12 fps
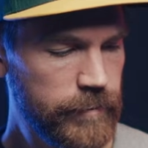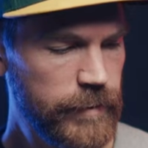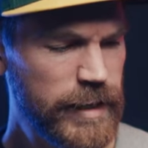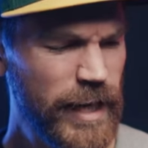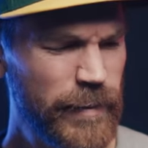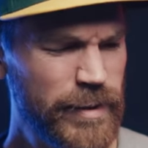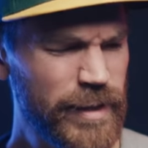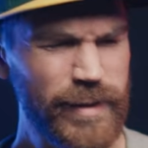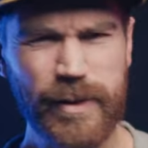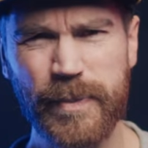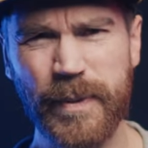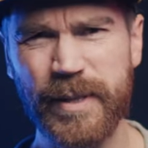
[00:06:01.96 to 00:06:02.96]
This camera is
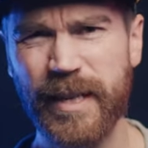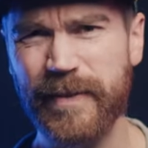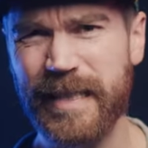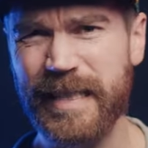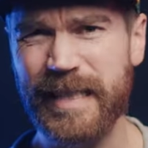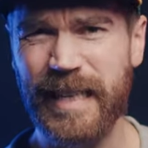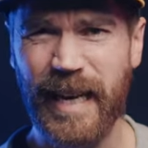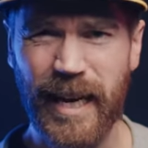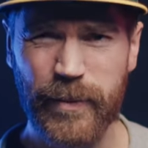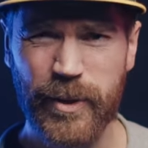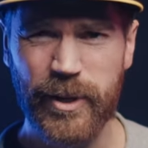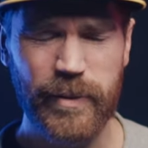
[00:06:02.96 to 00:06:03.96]
also supposed to have a
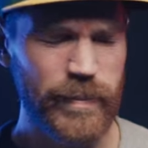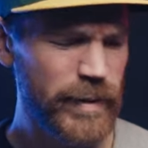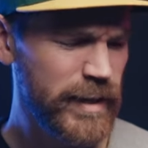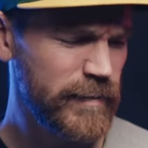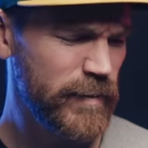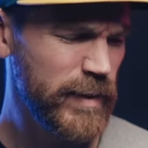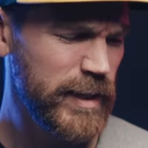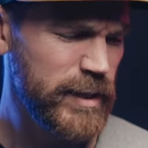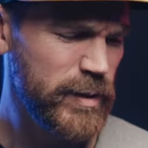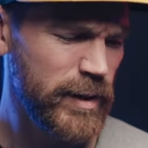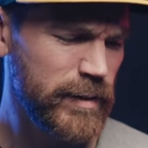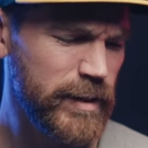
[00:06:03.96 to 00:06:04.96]
timer, but I've really
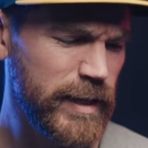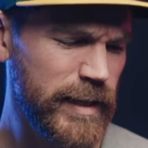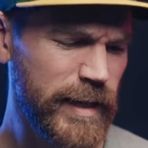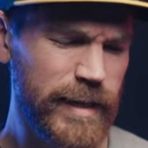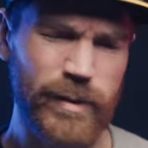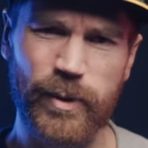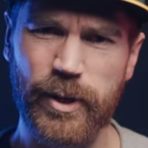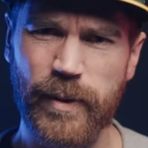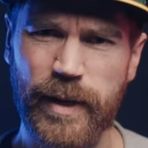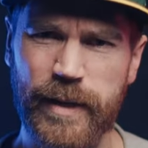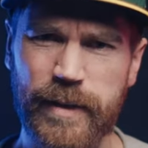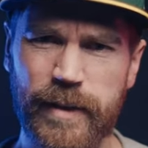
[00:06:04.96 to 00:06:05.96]
struggled to get that to work
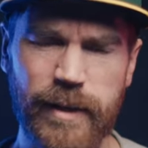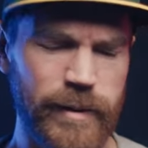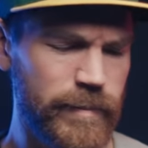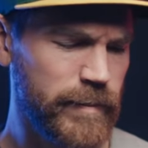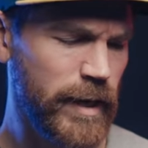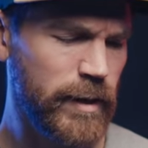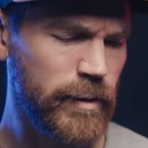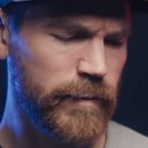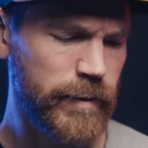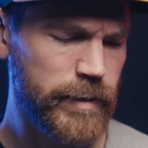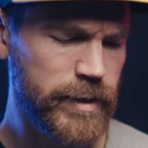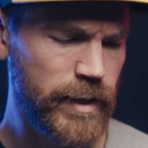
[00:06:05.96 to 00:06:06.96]
right. Um, I don't know if
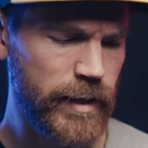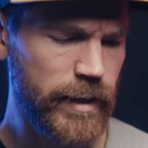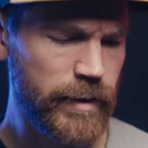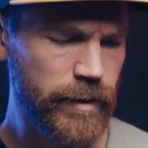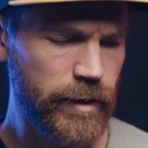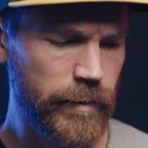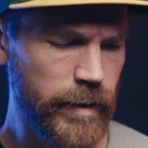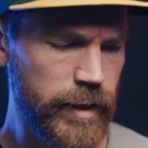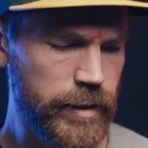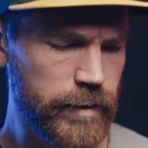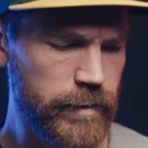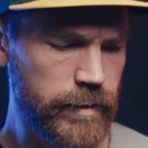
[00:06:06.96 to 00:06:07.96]
I'm just not hitting the
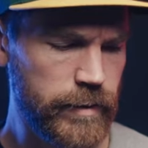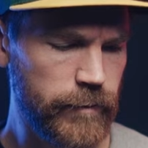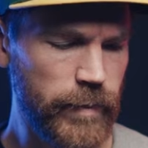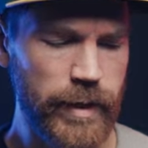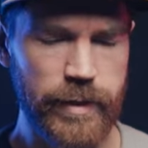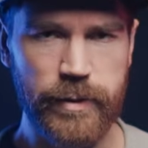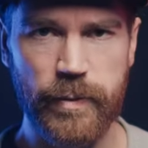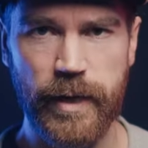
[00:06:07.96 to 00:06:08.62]
combination of buttons